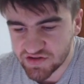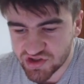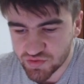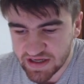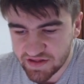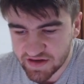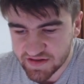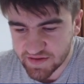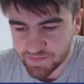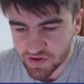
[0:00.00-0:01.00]
do I think
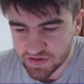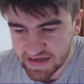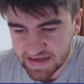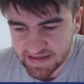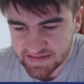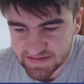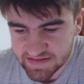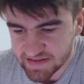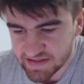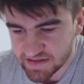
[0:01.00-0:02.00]
that Bont has
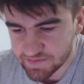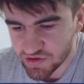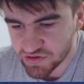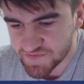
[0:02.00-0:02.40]
the most